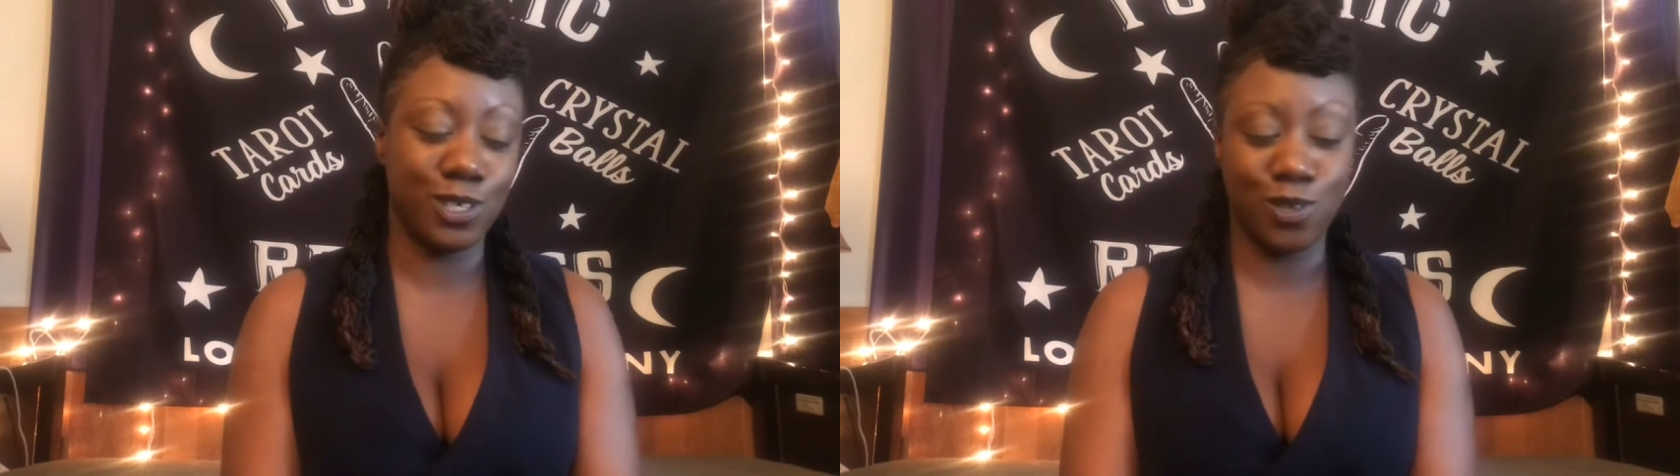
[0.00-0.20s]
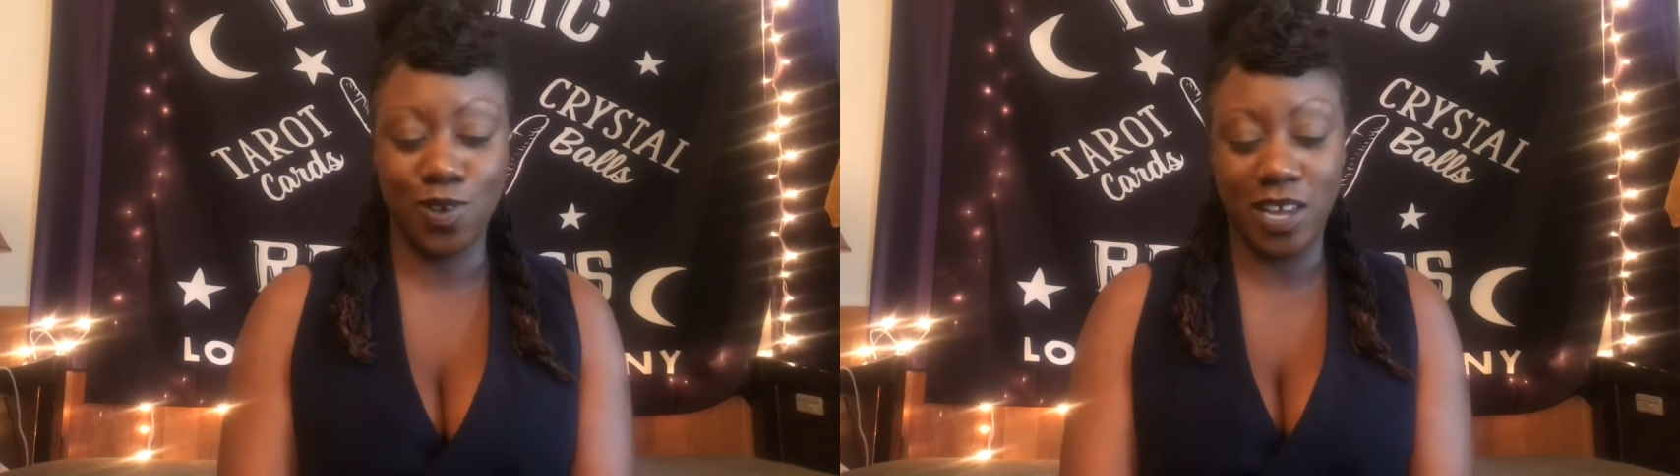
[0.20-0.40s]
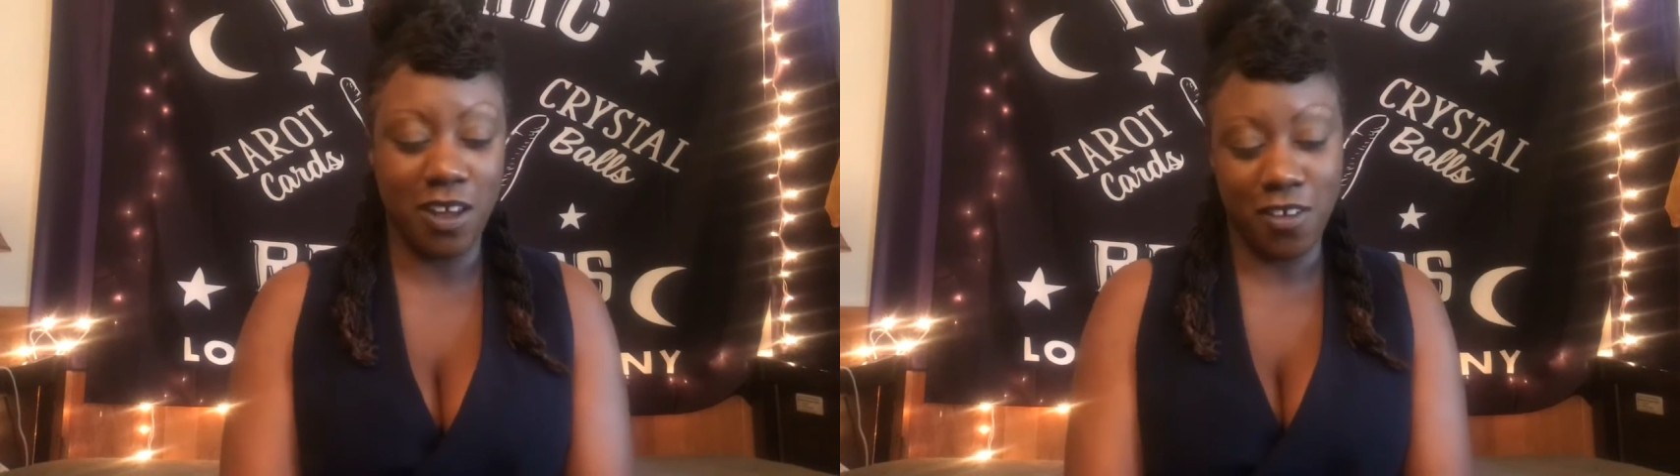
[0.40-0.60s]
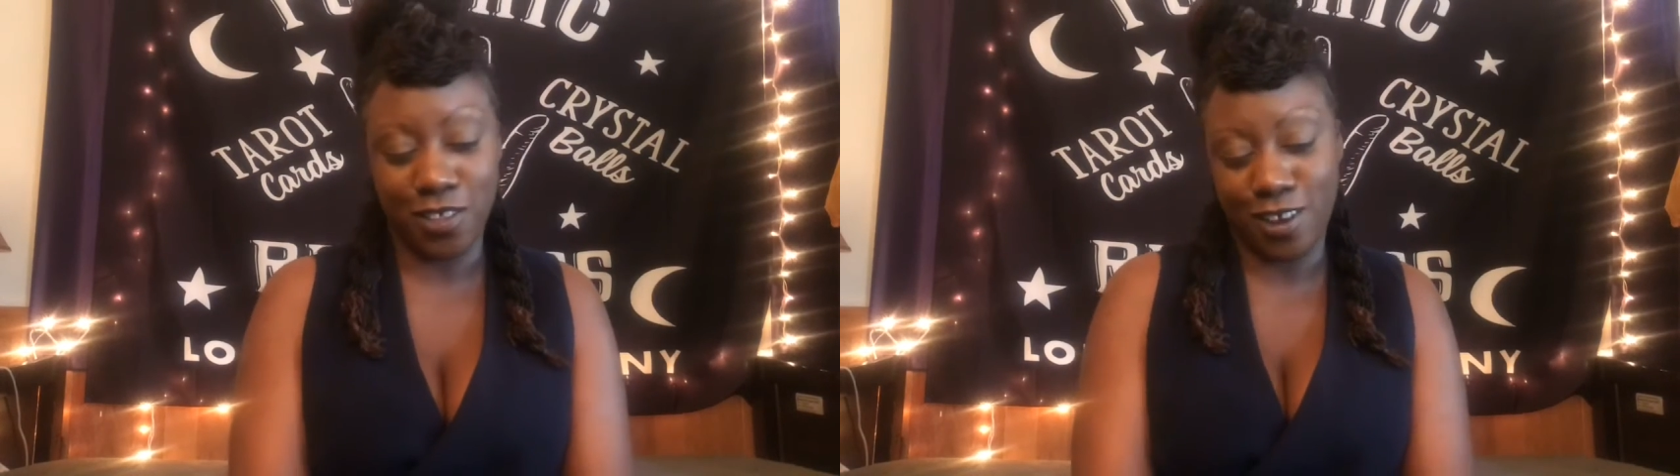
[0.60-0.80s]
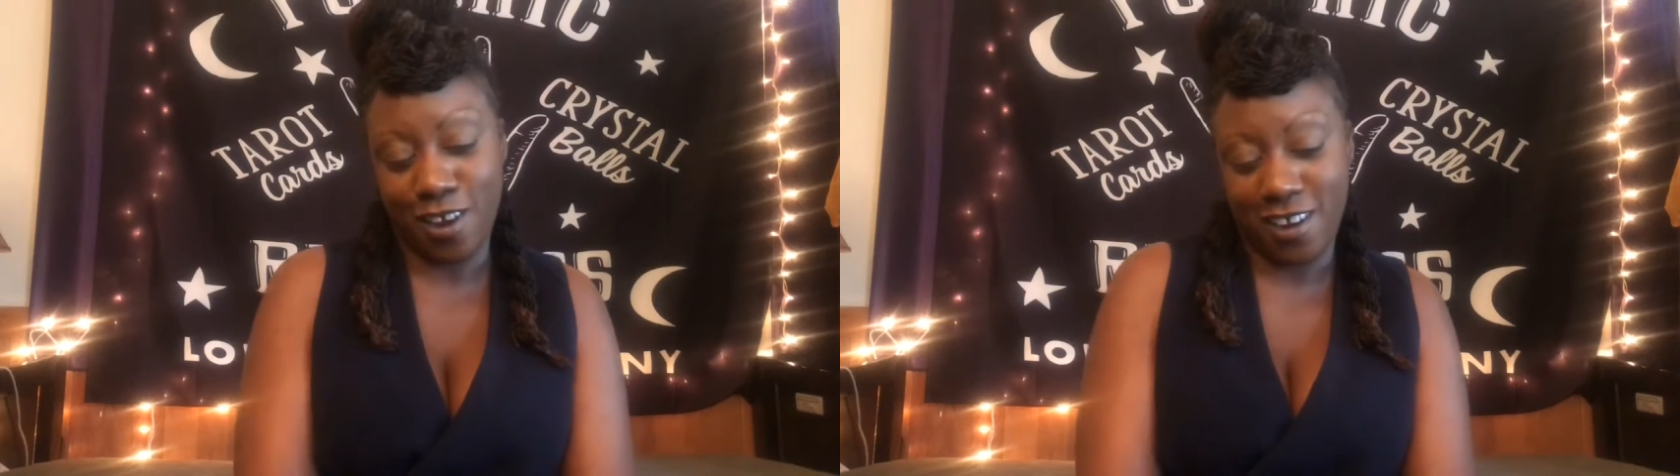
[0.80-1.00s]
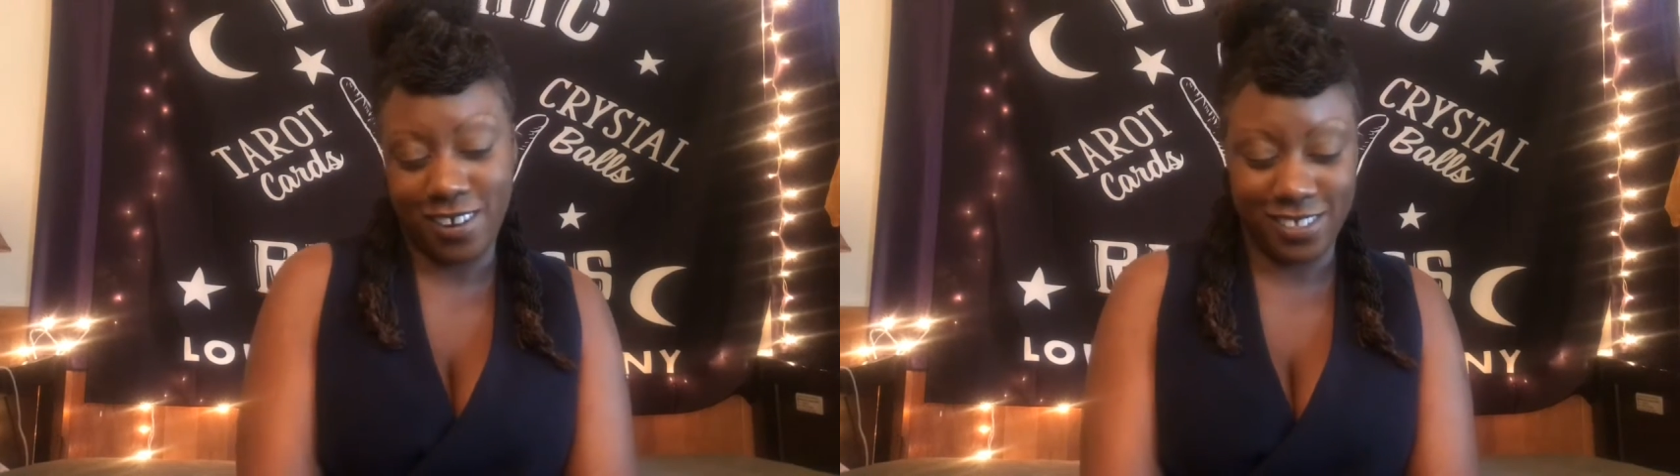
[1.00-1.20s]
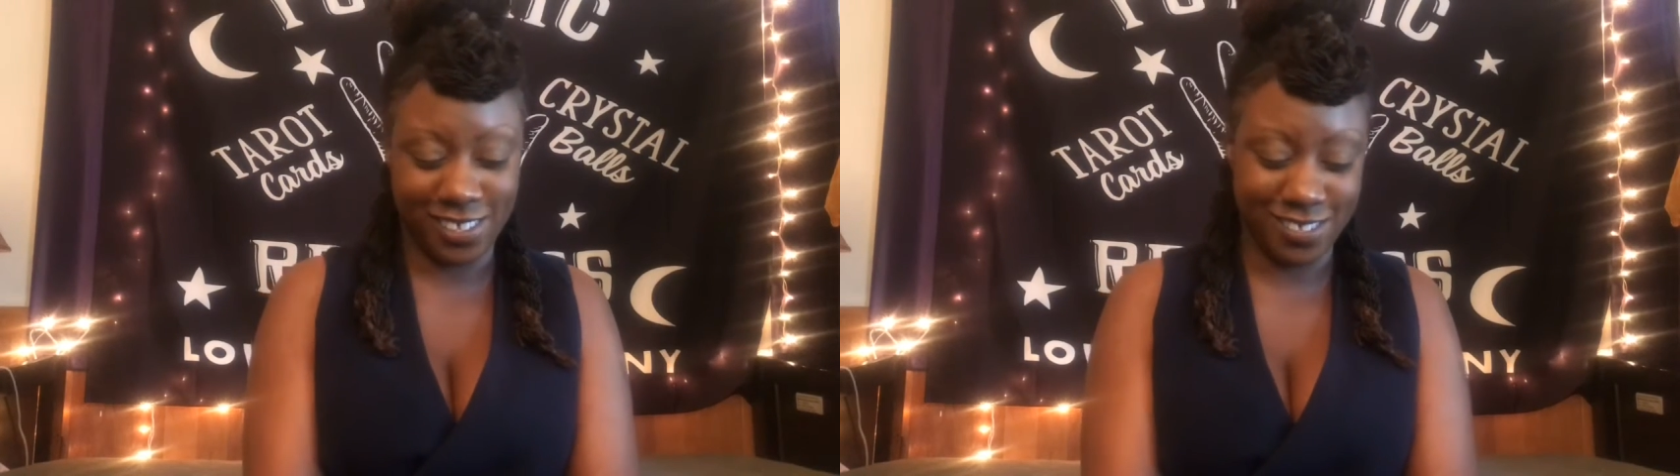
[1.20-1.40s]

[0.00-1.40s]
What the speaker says: you get all the cards.